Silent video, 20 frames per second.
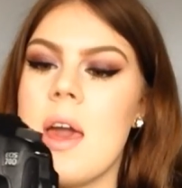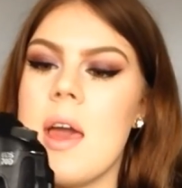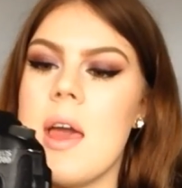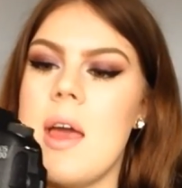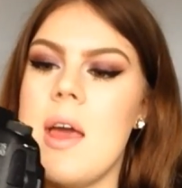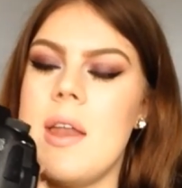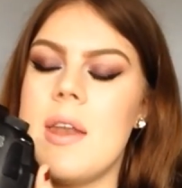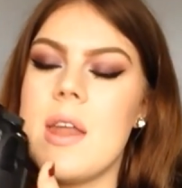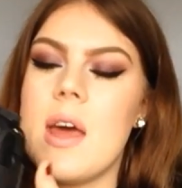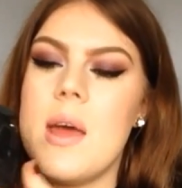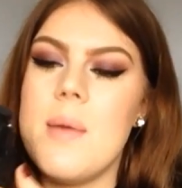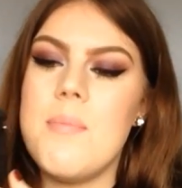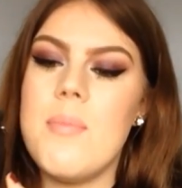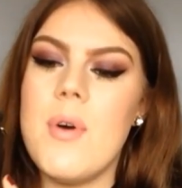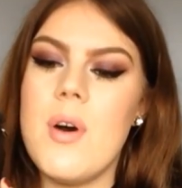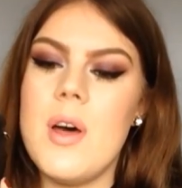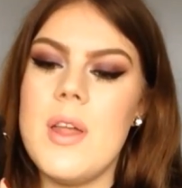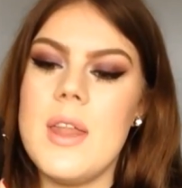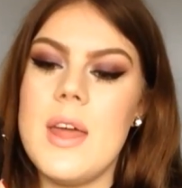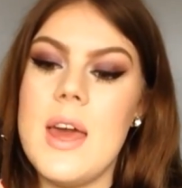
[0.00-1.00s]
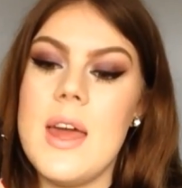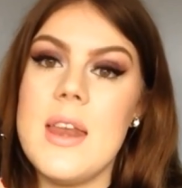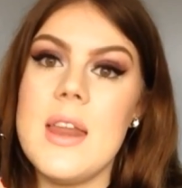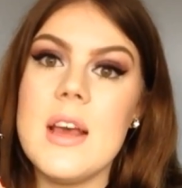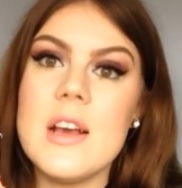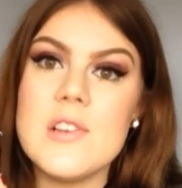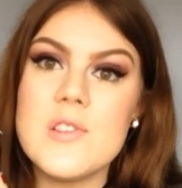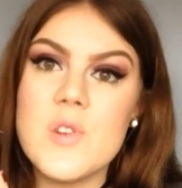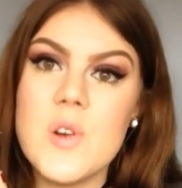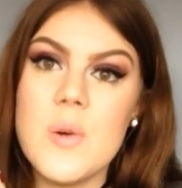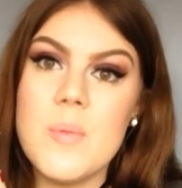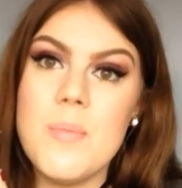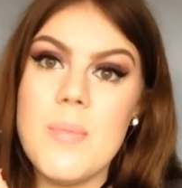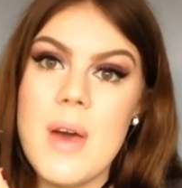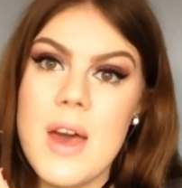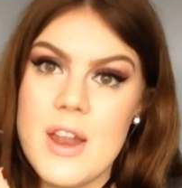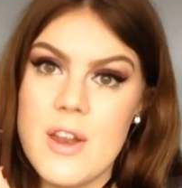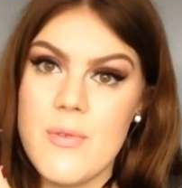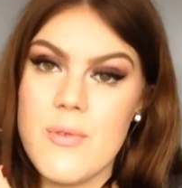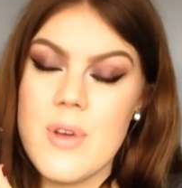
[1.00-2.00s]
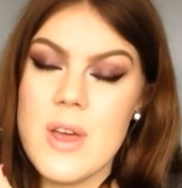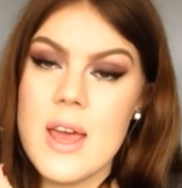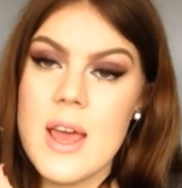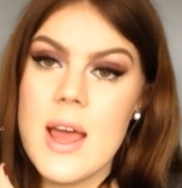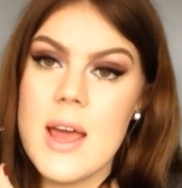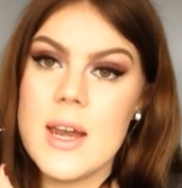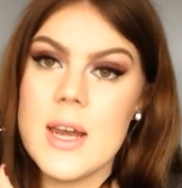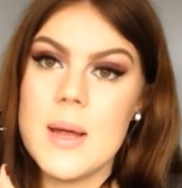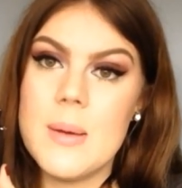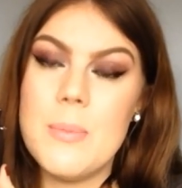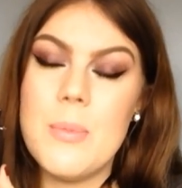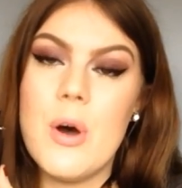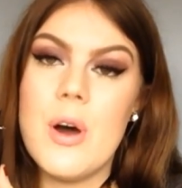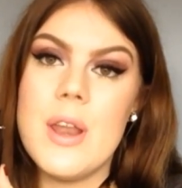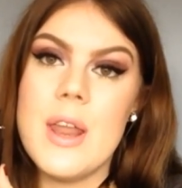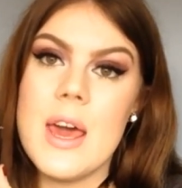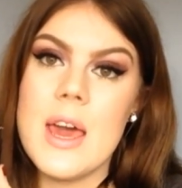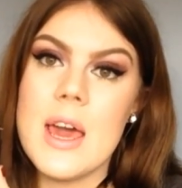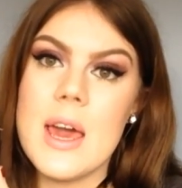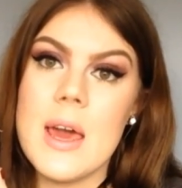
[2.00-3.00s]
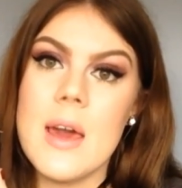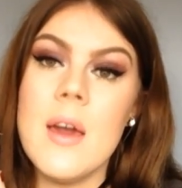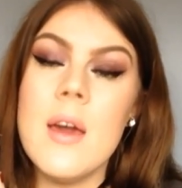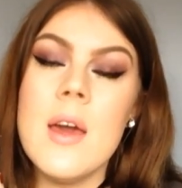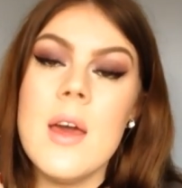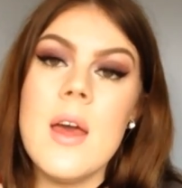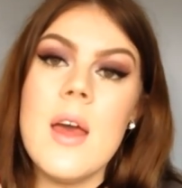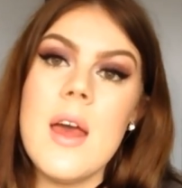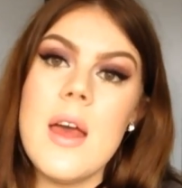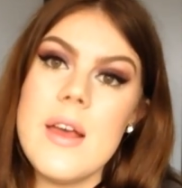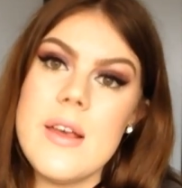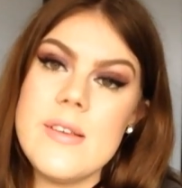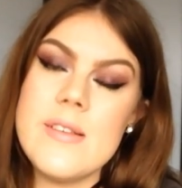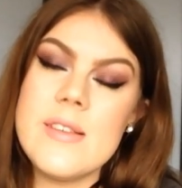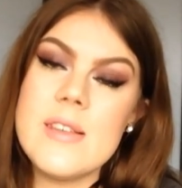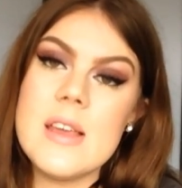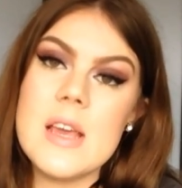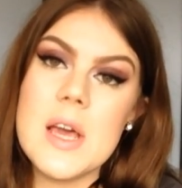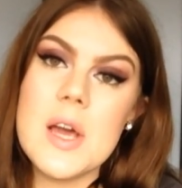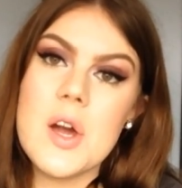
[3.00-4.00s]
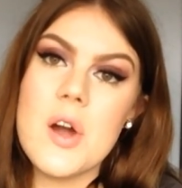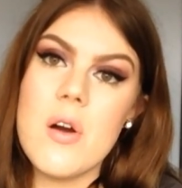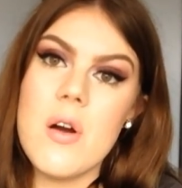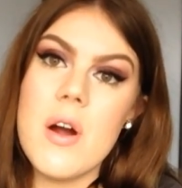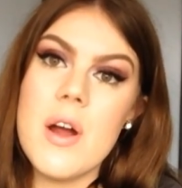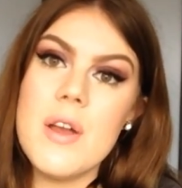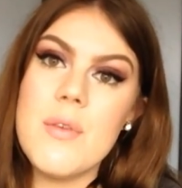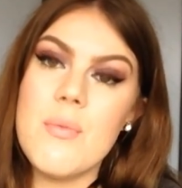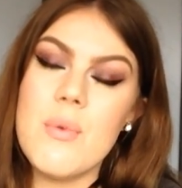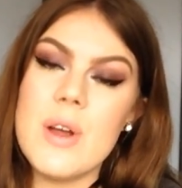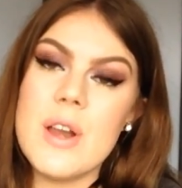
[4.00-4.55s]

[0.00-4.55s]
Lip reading: And I bought an extra battery and I bought a SD card